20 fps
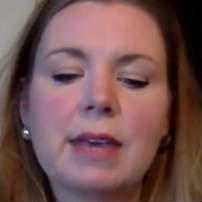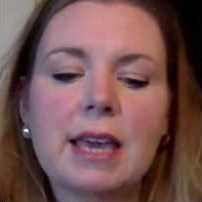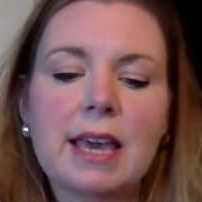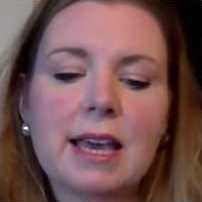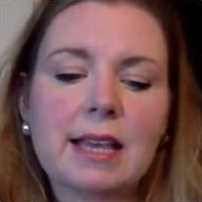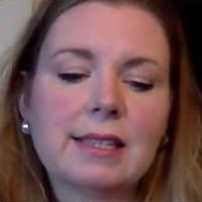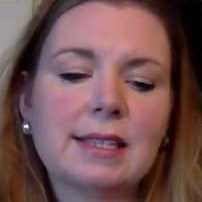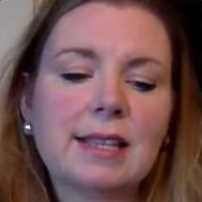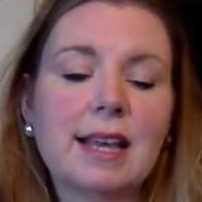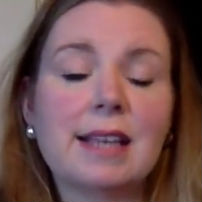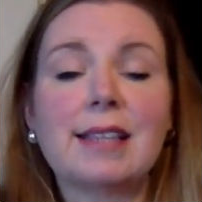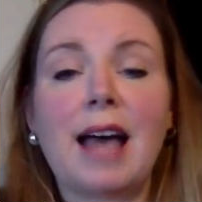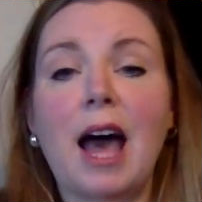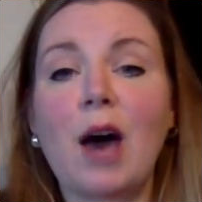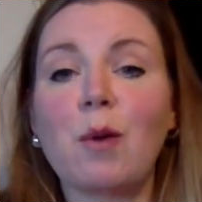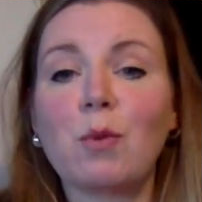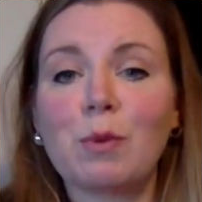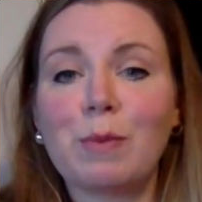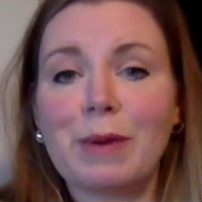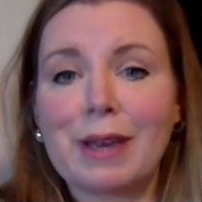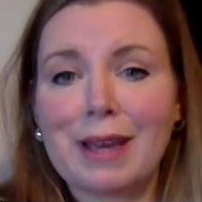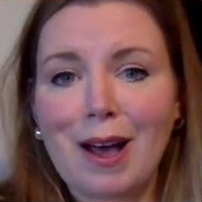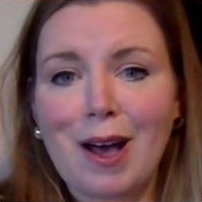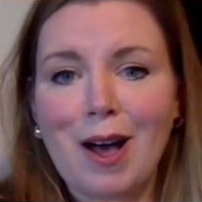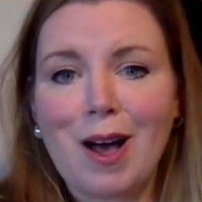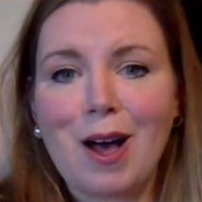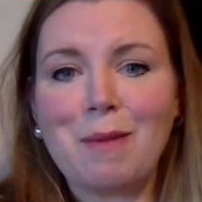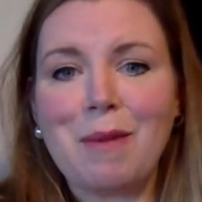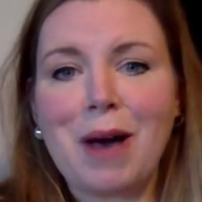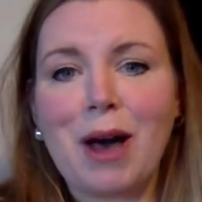it says, I will be
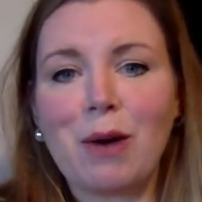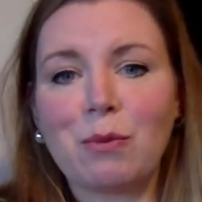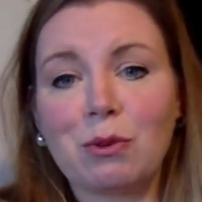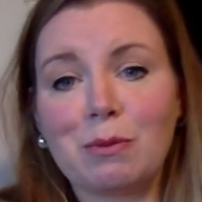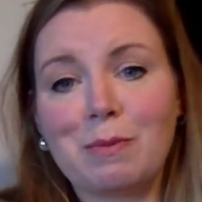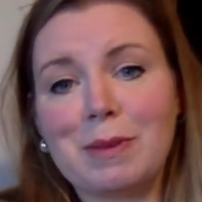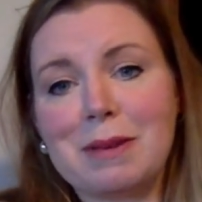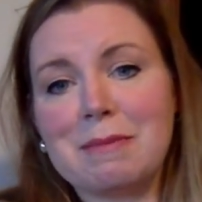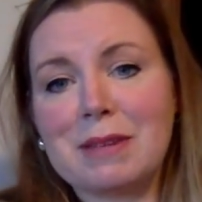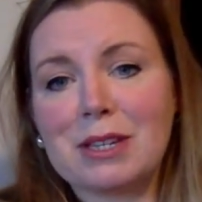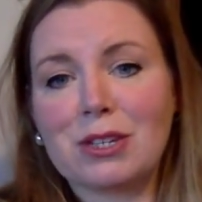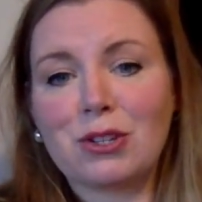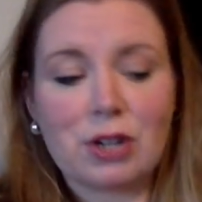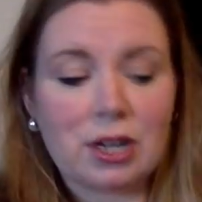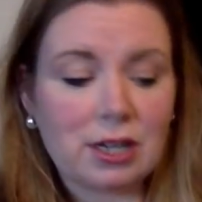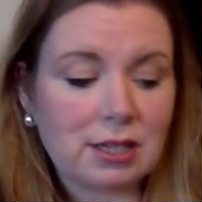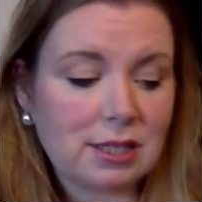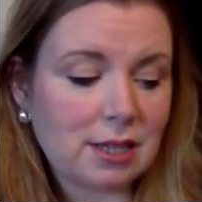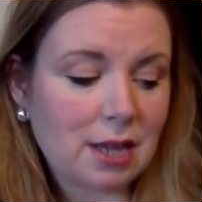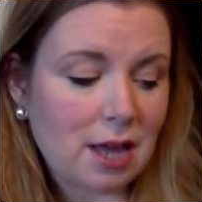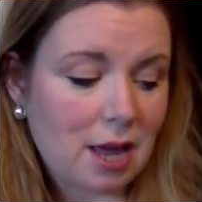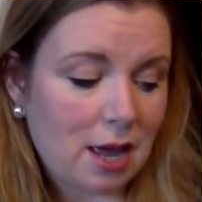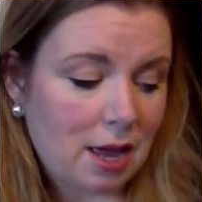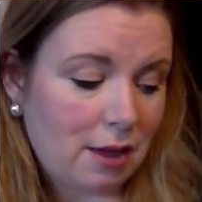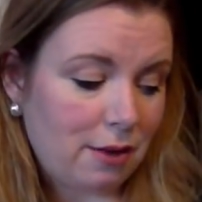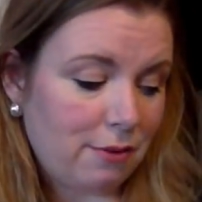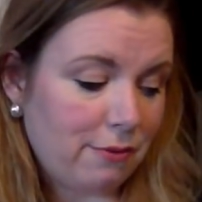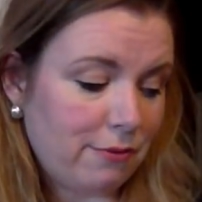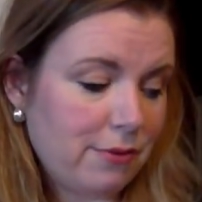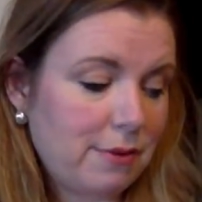calm, I will be mistress
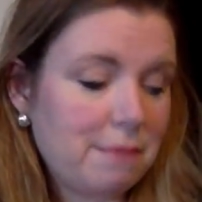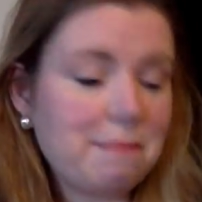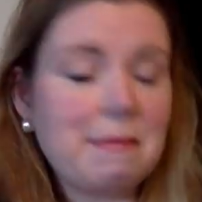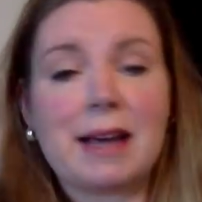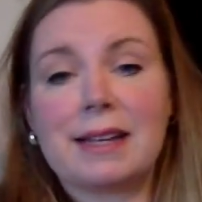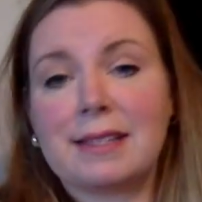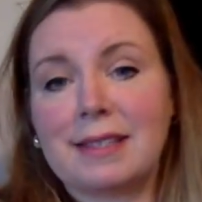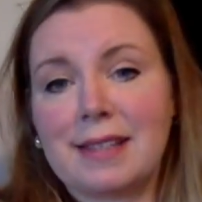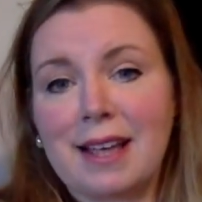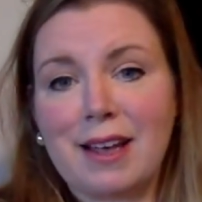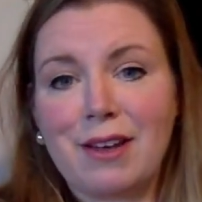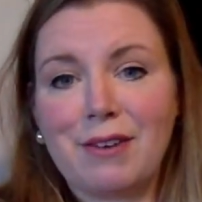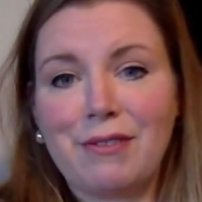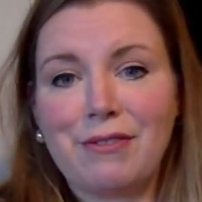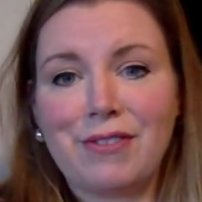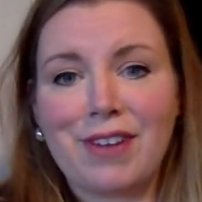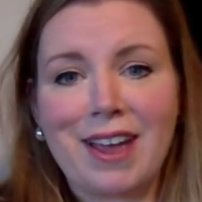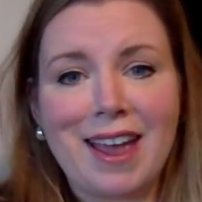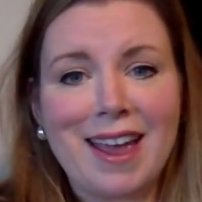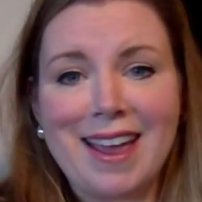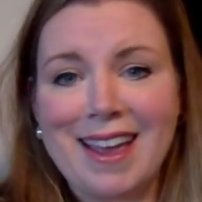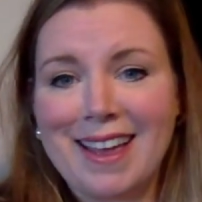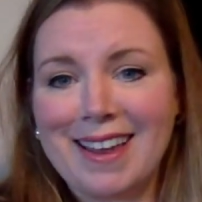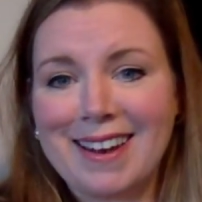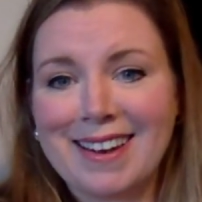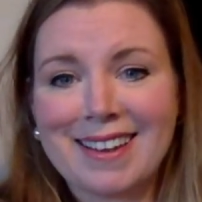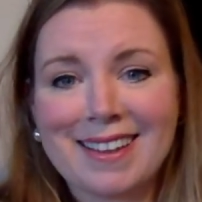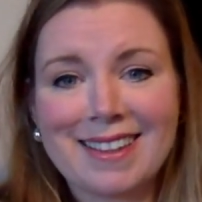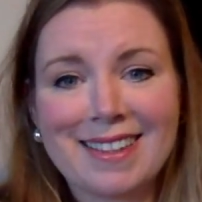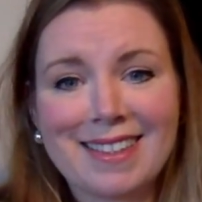of myself.
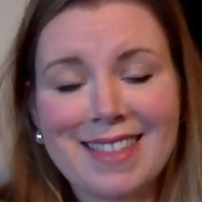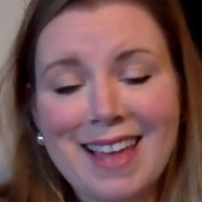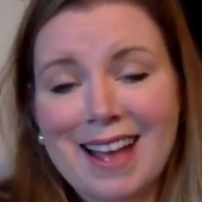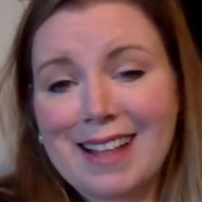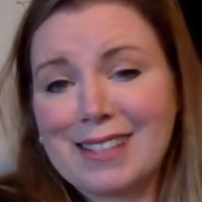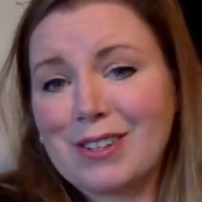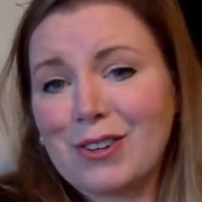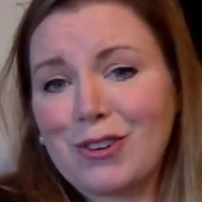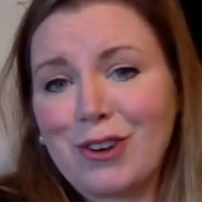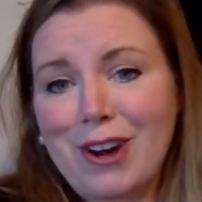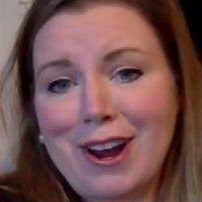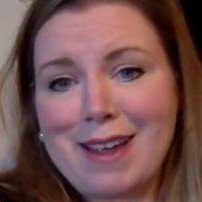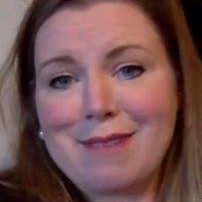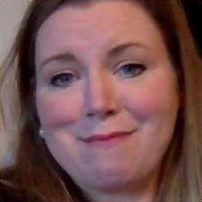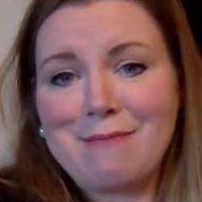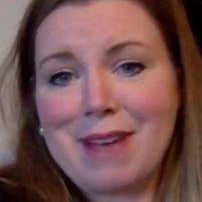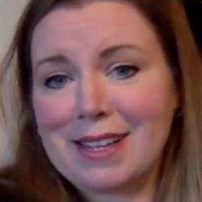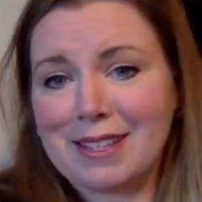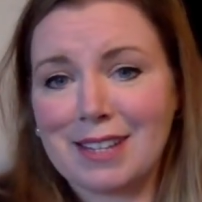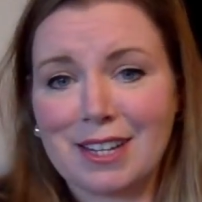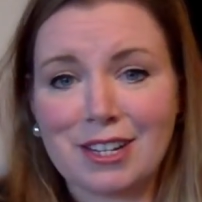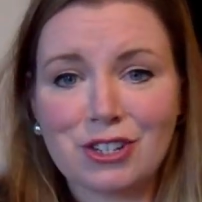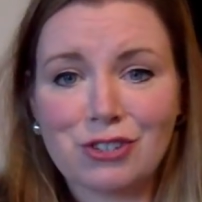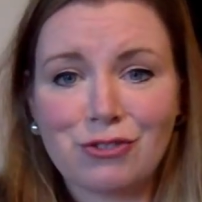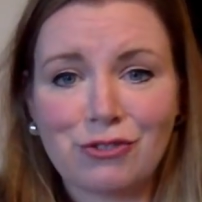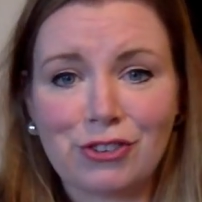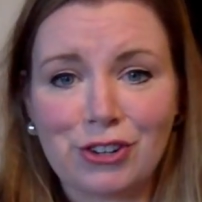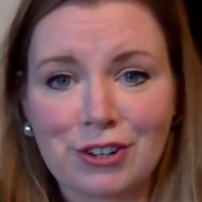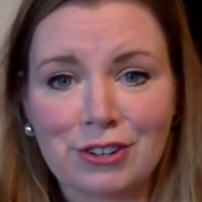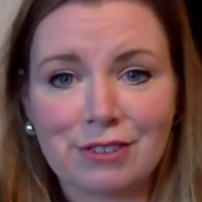And that's a great
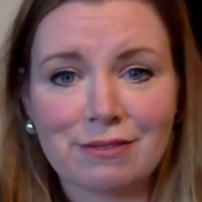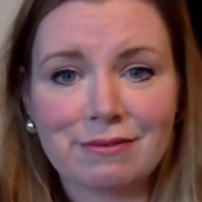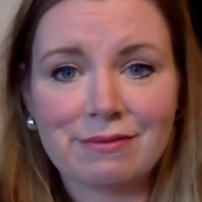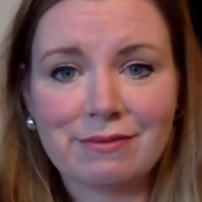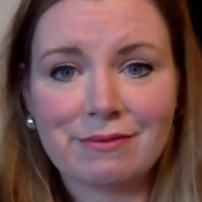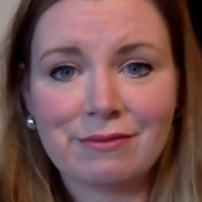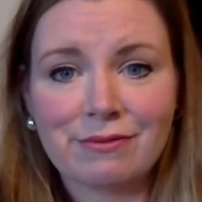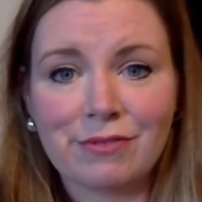message for